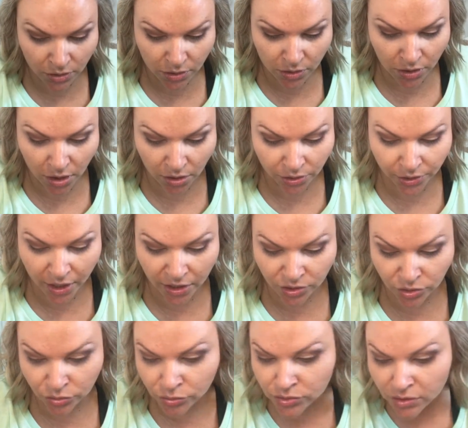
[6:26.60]
color I
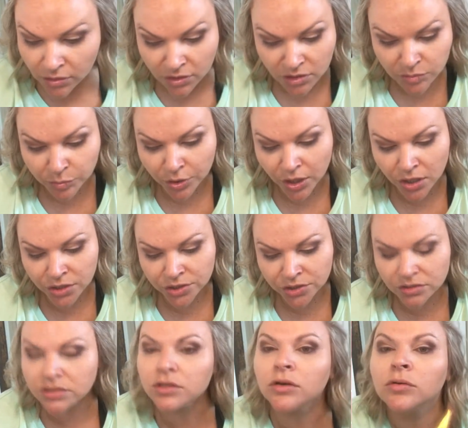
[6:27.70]
use on this brush,
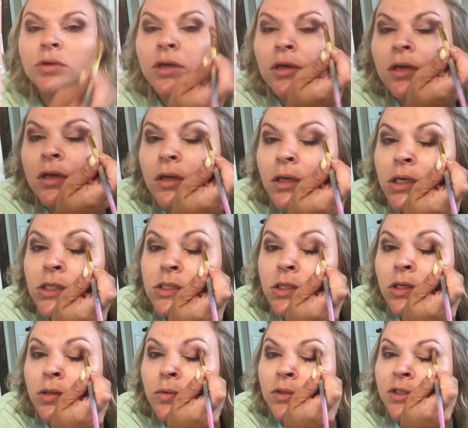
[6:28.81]
so it's
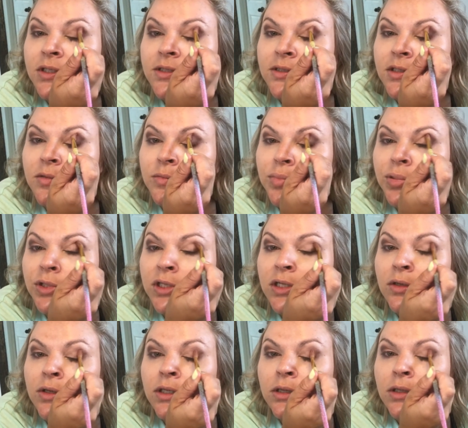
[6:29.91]
always sitting pretty
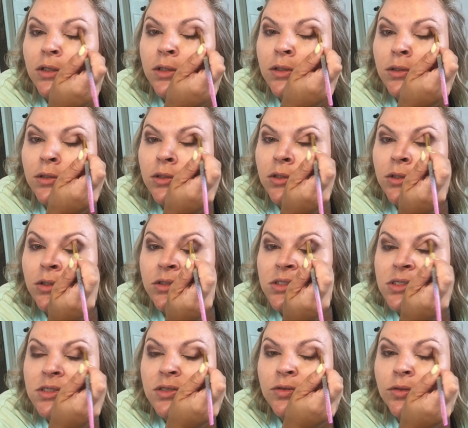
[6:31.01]
right there.
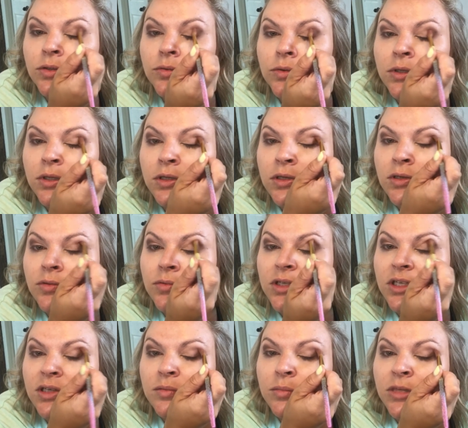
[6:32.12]
So you really don't
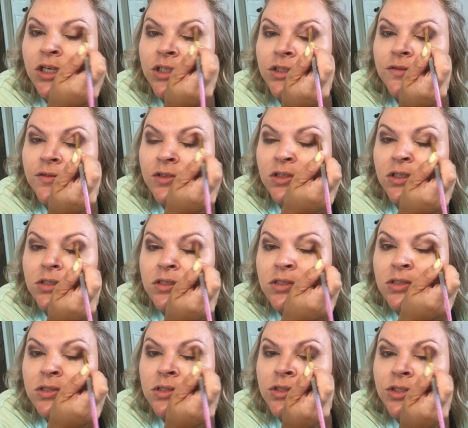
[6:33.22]
need much for this.
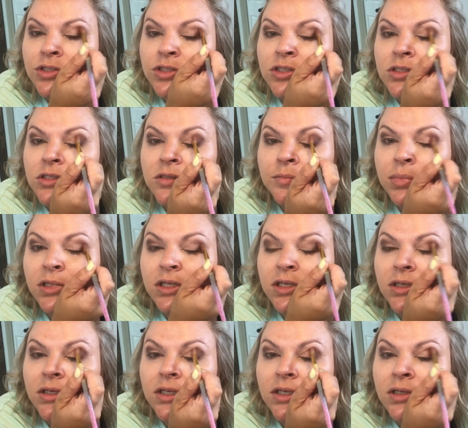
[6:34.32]
This is just a
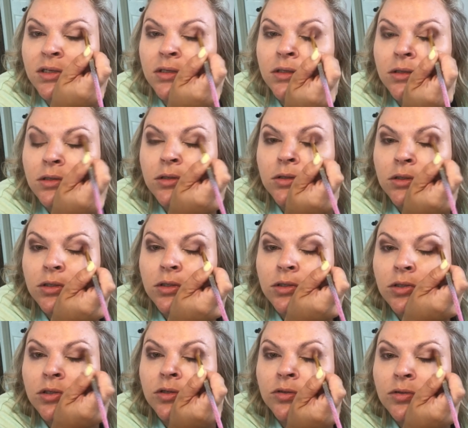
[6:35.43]
blending.
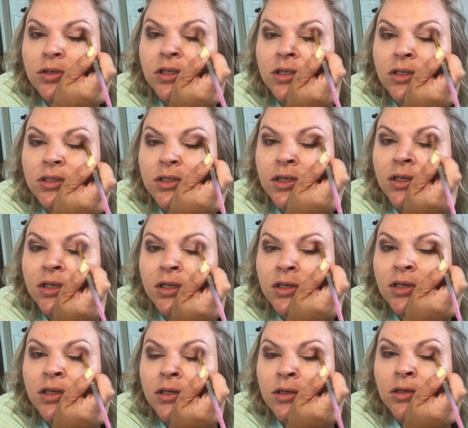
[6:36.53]
You know, kind of take
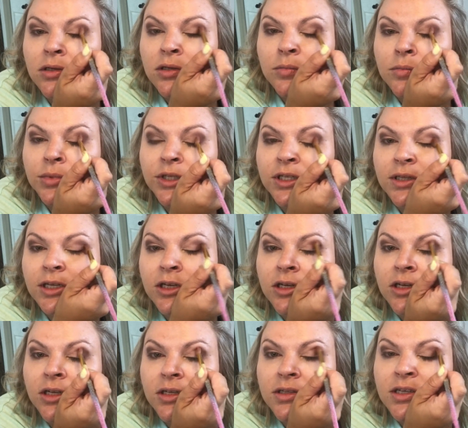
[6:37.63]
it, blend that
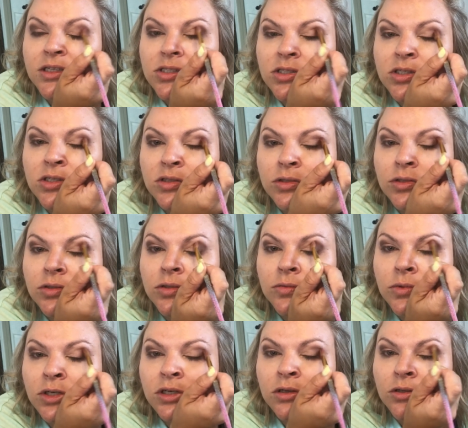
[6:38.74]
in. That's all. You don't
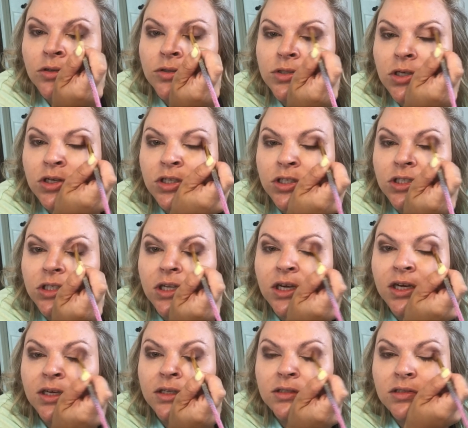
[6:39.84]
want all those harsh
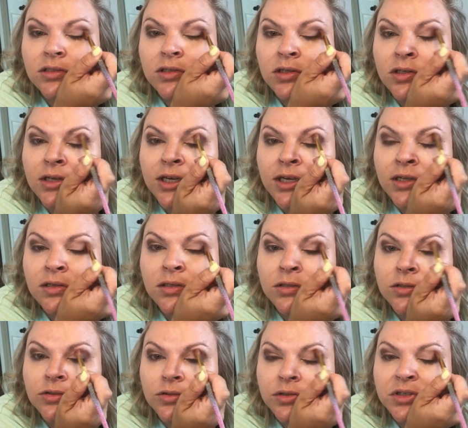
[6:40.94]
lines and all that. It
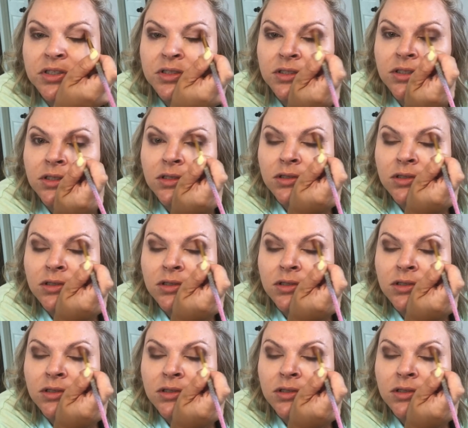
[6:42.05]
looks crazy.